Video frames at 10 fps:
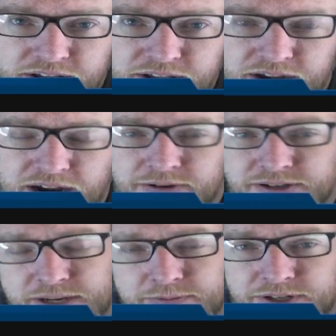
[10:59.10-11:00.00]
I was
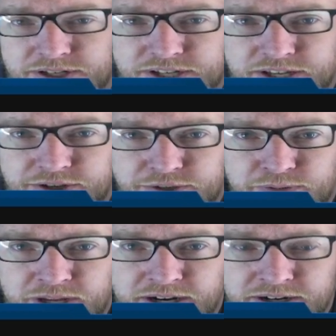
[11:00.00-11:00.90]
able to see those
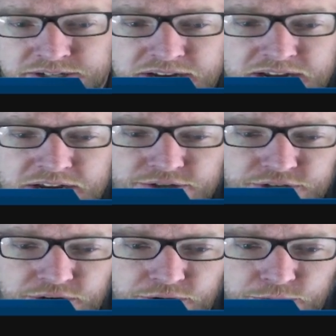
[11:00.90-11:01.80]
players.
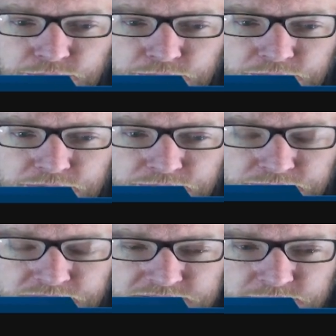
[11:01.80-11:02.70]
So
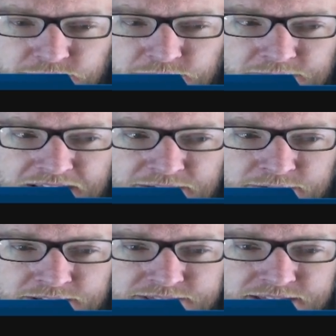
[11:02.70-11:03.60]
that's what we ran with.